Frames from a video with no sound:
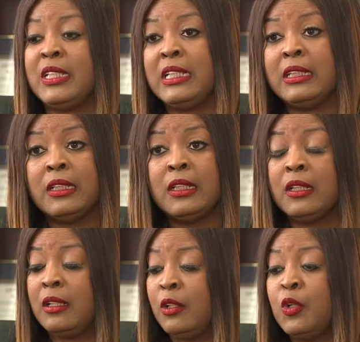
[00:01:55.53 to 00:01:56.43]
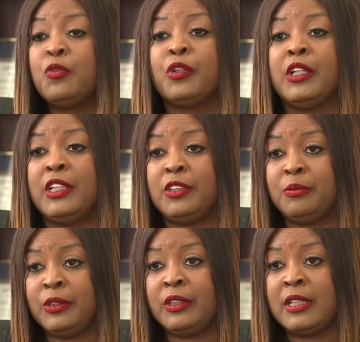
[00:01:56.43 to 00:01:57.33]
need over $100
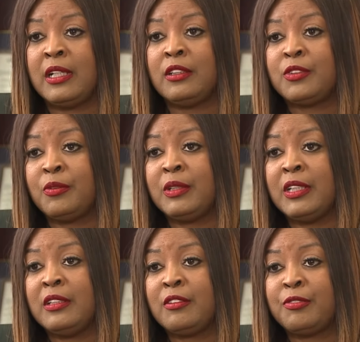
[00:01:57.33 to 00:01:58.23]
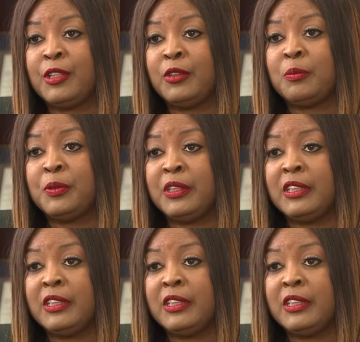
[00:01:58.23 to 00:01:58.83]
million from the NFL to put